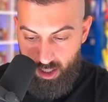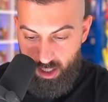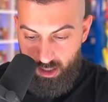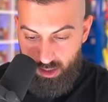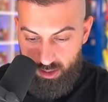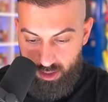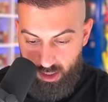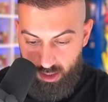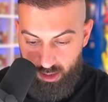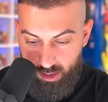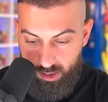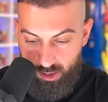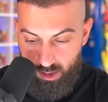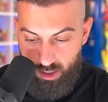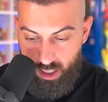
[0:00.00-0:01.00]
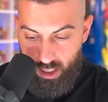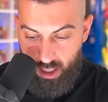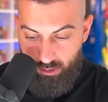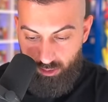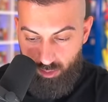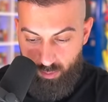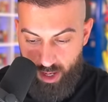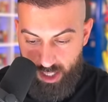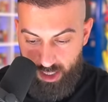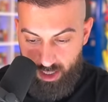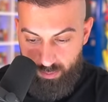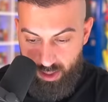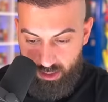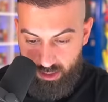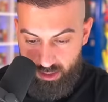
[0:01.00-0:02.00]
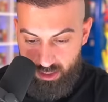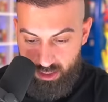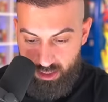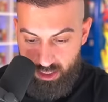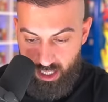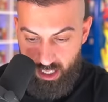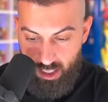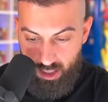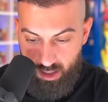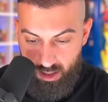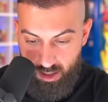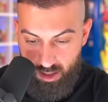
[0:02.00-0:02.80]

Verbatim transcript: It looks like a little, like, information about the set.